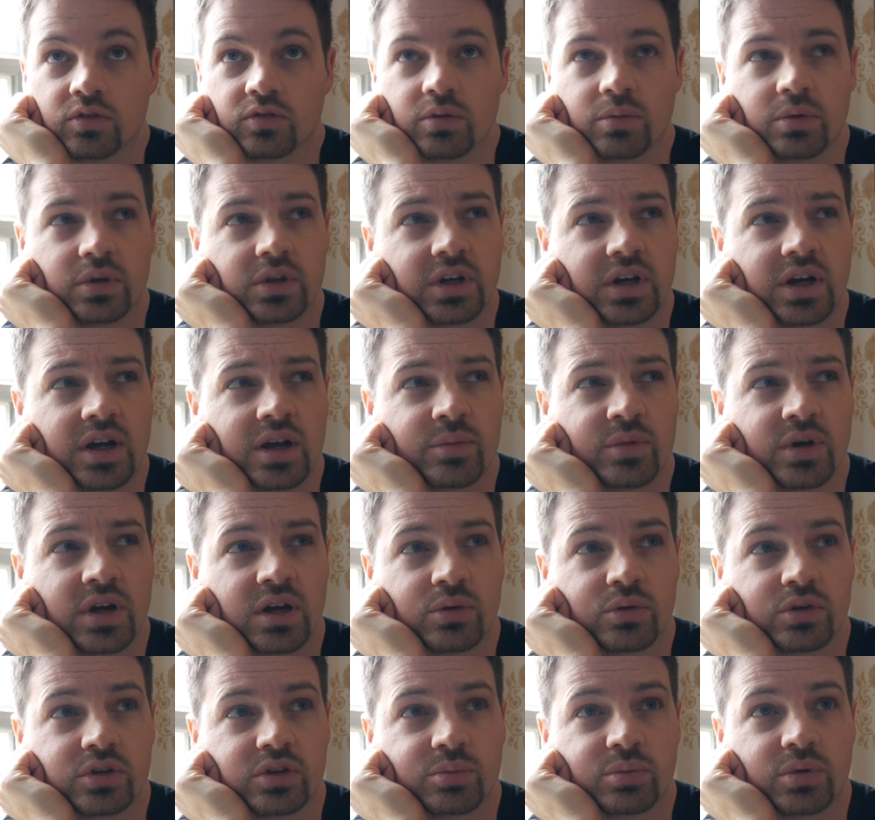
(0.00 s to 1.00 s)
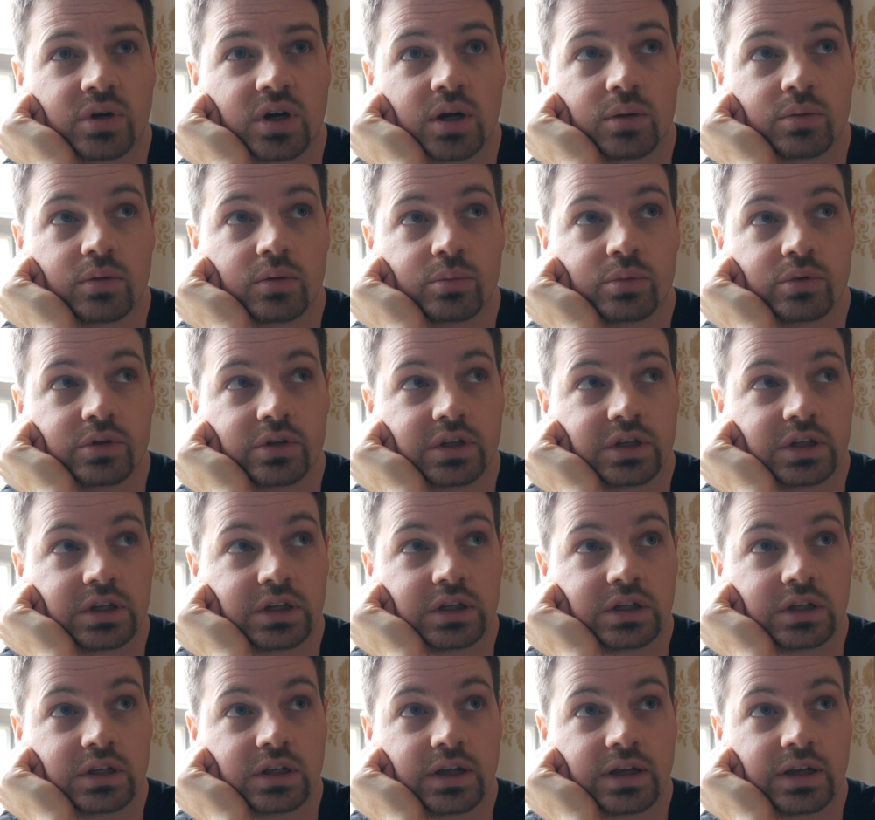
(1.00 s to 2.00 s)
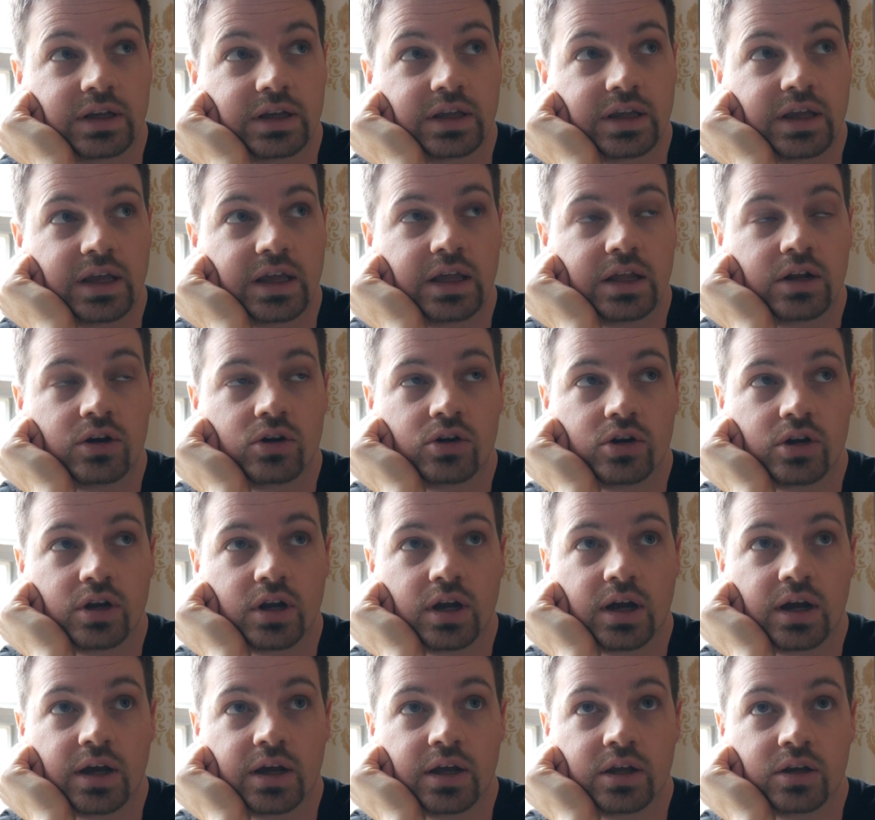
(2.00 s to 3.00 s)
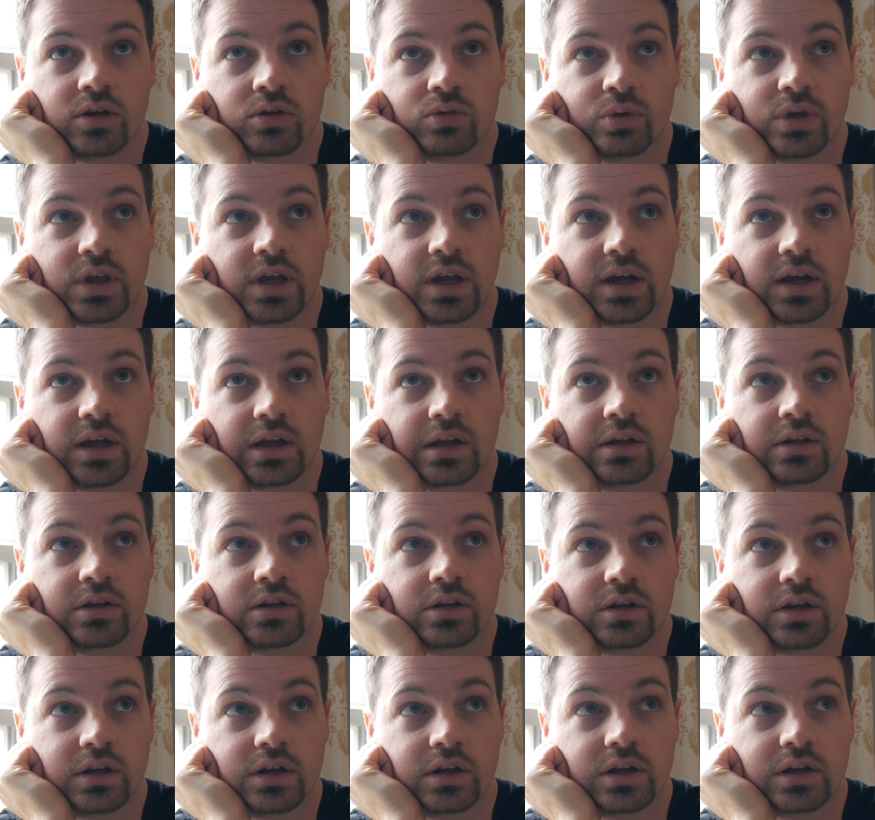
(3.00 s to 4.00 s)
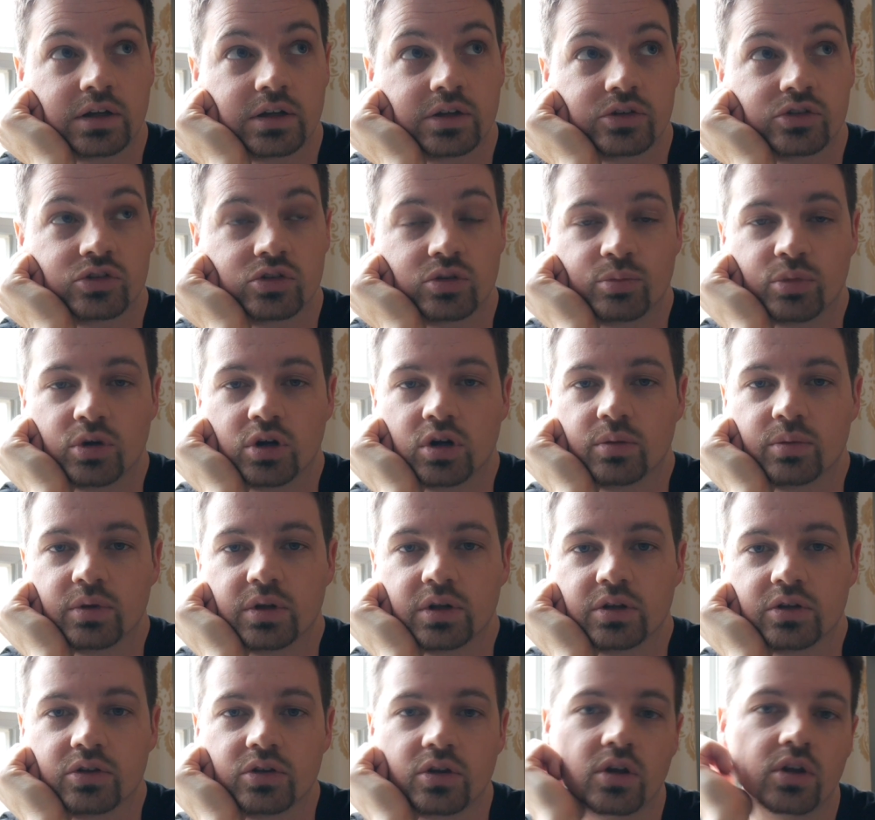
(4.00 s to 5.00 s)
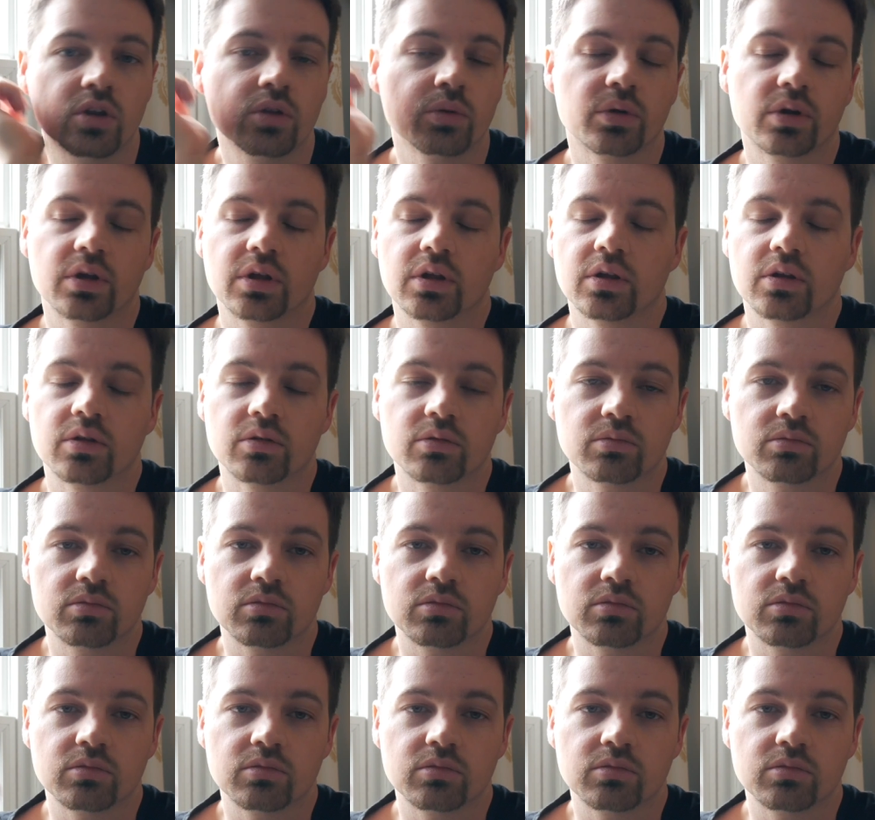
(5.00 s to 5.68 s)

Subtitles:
From the time I was probably like 8 or 9, we had Suburbans all the way